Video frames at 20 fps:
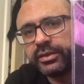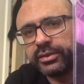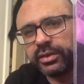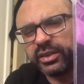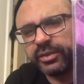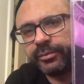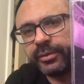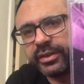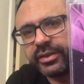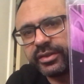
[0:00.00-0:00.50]

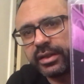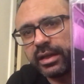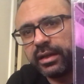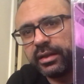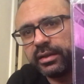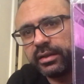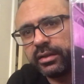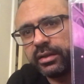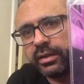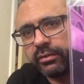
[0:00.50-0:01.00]
does
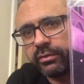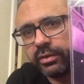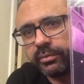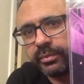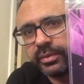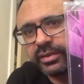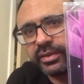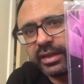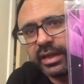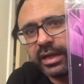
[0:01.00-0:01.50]
feature her
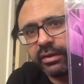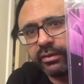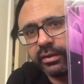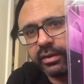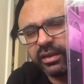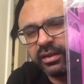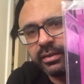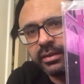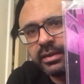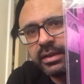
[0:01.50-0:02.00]
own
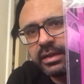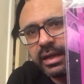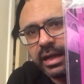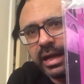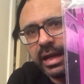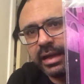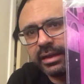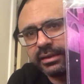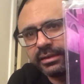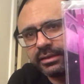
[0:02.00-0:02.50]
material,
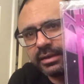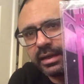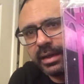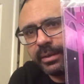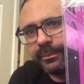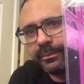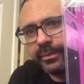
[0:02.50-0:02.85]
and